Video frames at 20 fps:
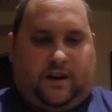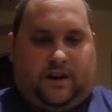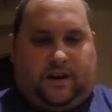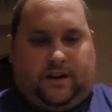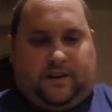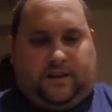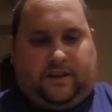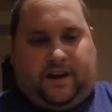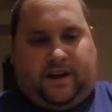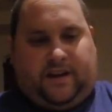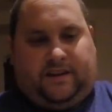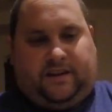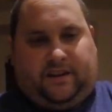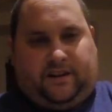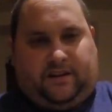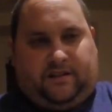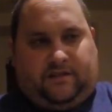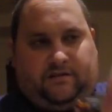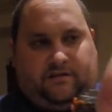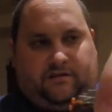and the head
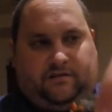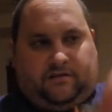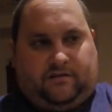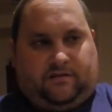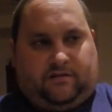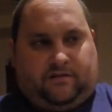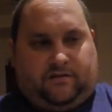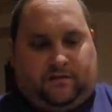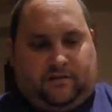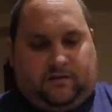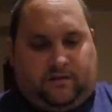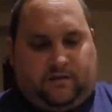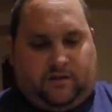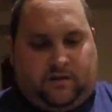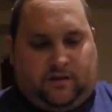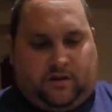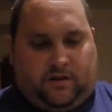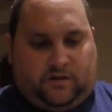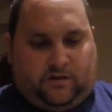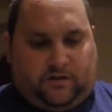done.
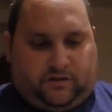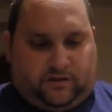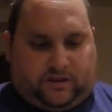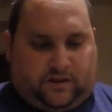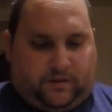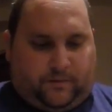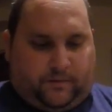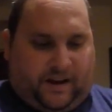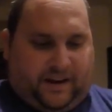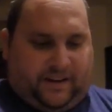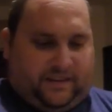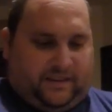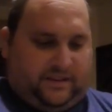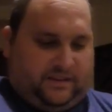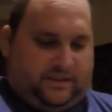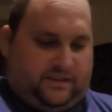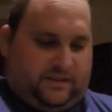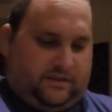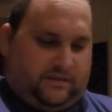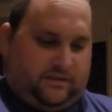So let's combine
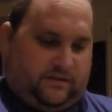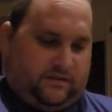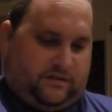these.